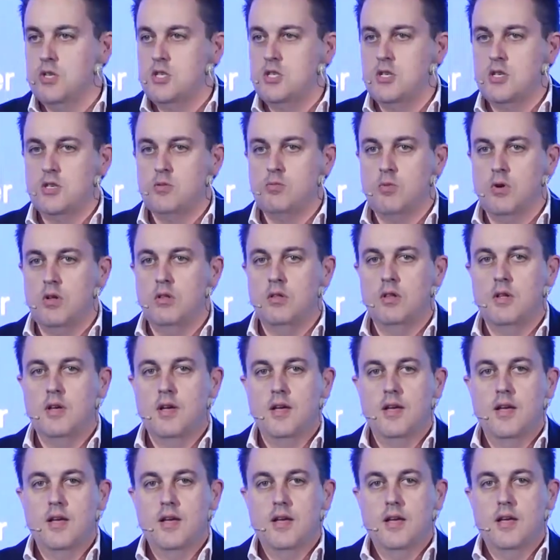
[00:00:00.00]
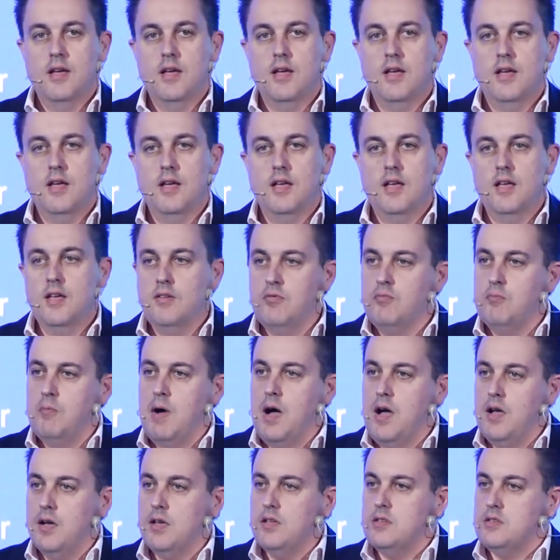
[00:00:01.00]
which is, well, if
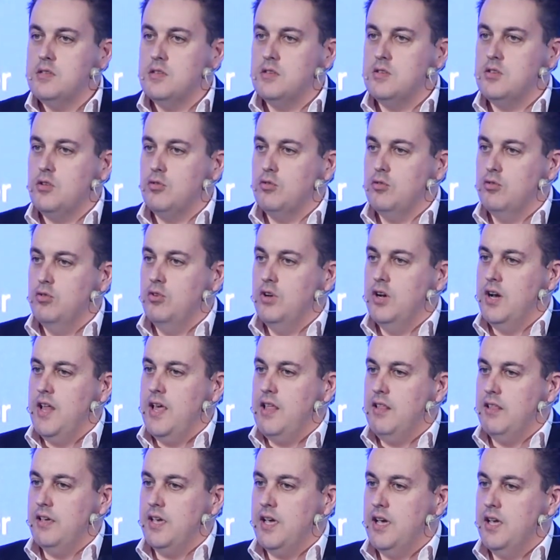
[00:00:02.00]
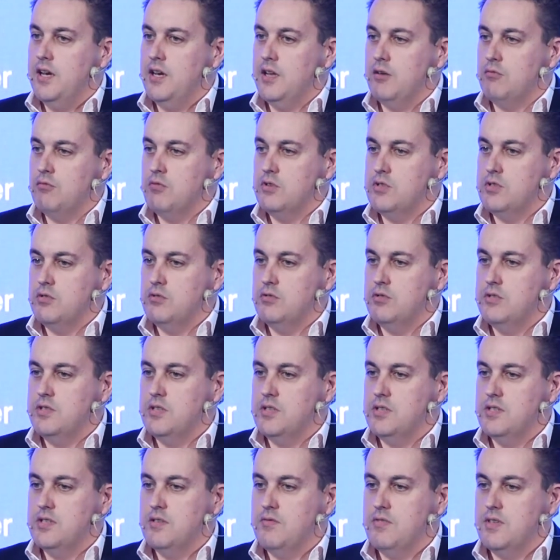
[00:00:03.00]
markets are so good at allocating
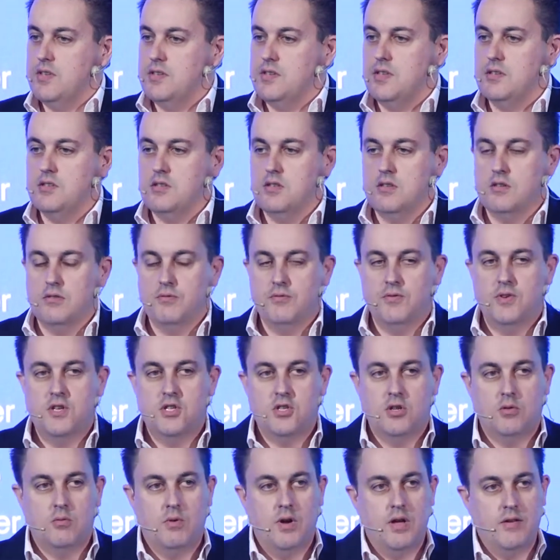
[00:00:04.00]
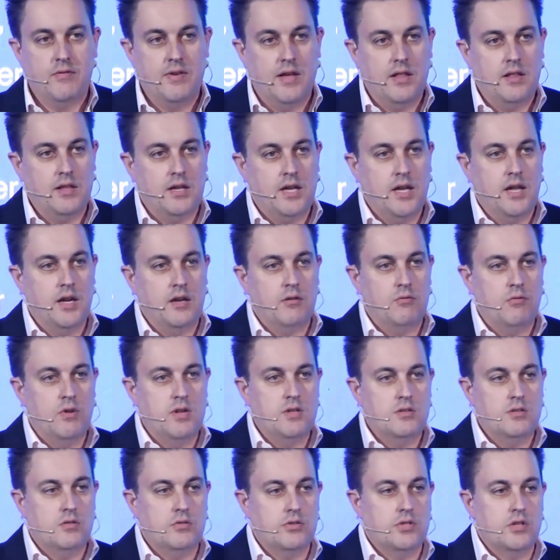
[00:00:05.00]
resources, if they're such an efficient way of allocating
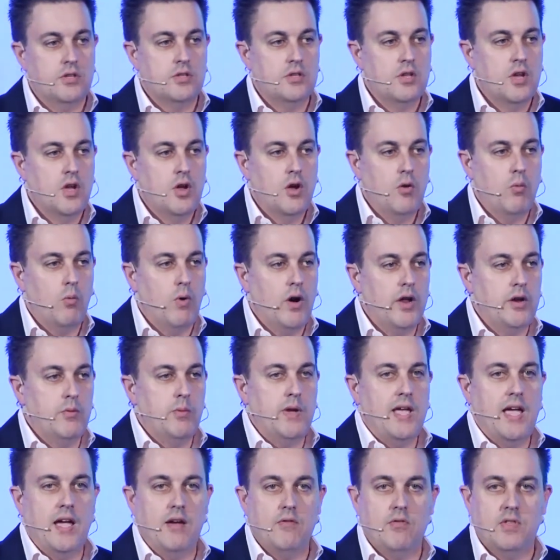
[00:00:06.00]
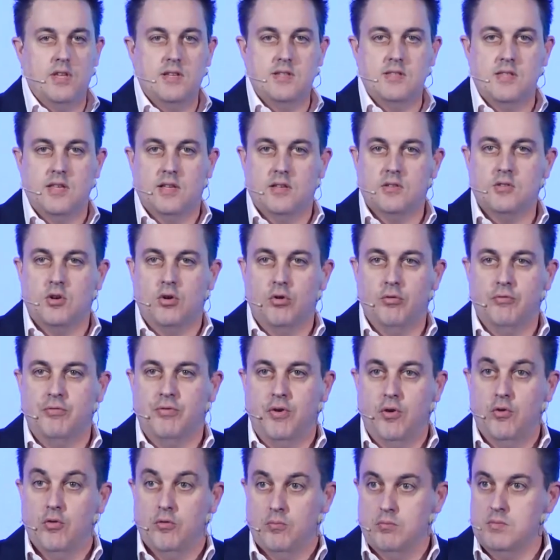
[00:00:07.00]
resources, why do we have these things called
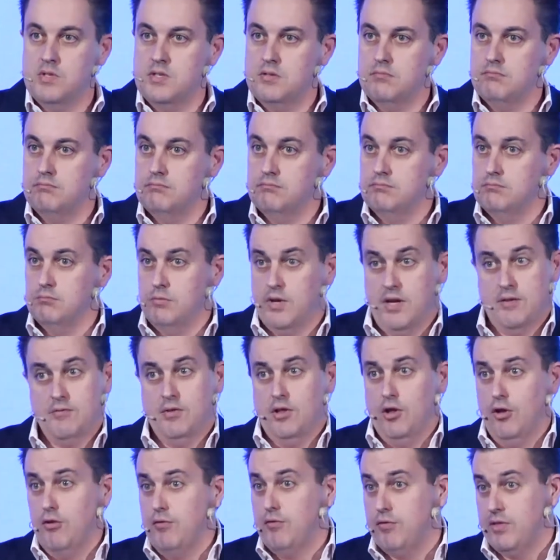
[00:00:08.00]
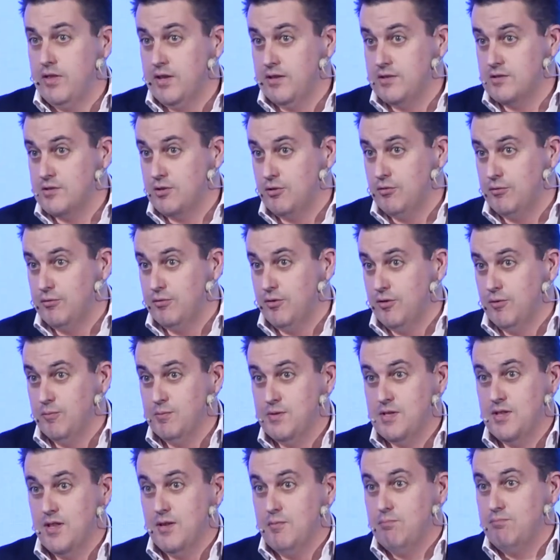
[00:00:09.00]
firms? We have a lot of things called
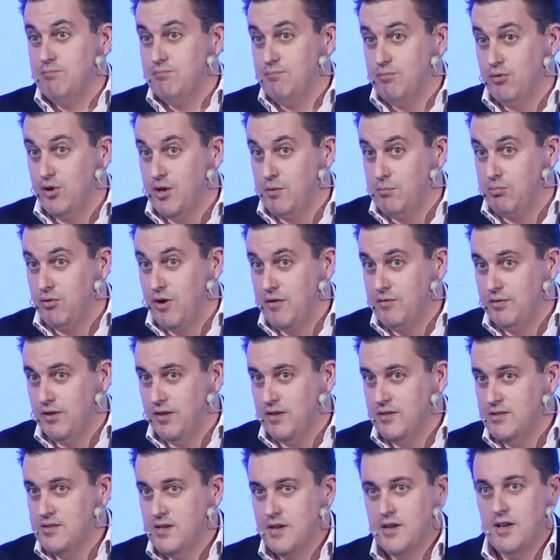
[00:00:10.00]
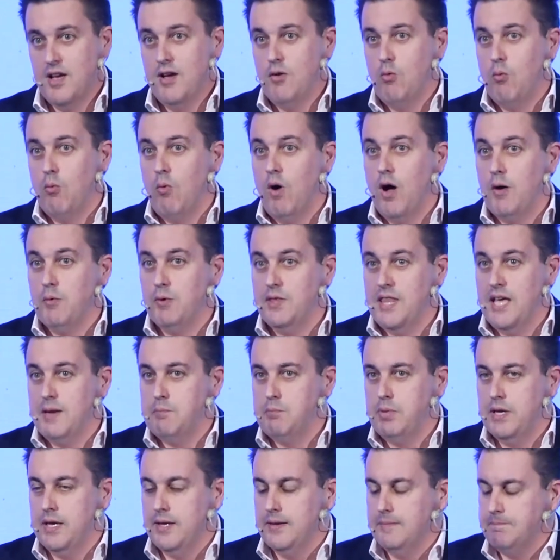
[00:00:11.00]
firms. They're pretty prevalent. Why would
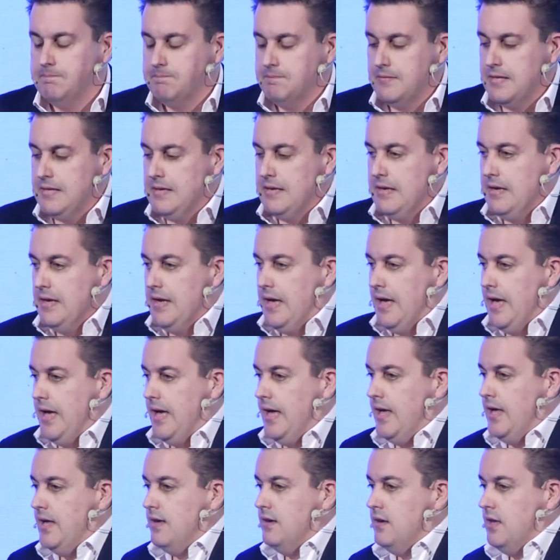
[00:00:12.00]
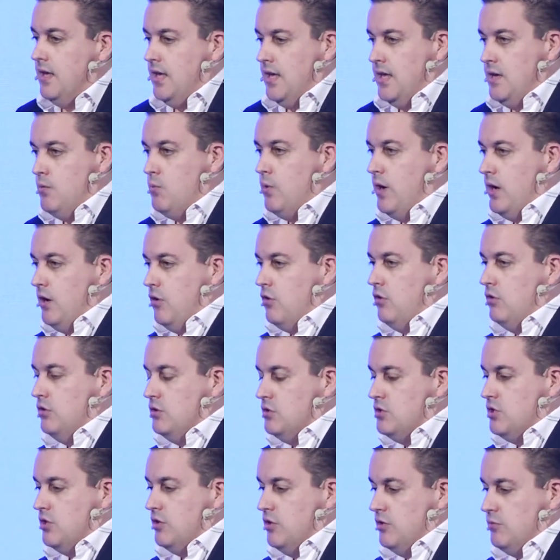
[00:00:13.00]
that be? And he went
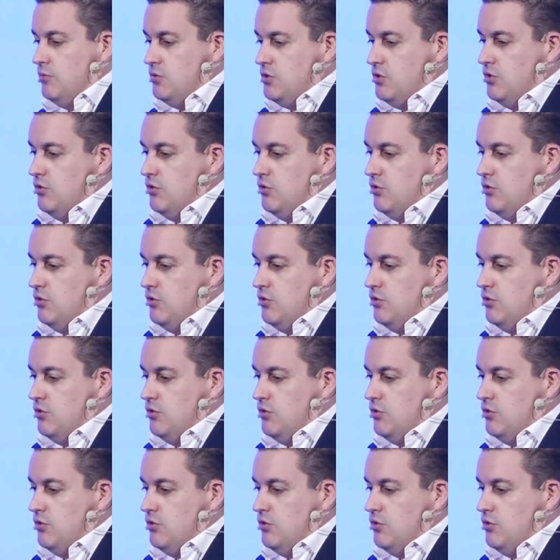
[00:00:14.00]
on to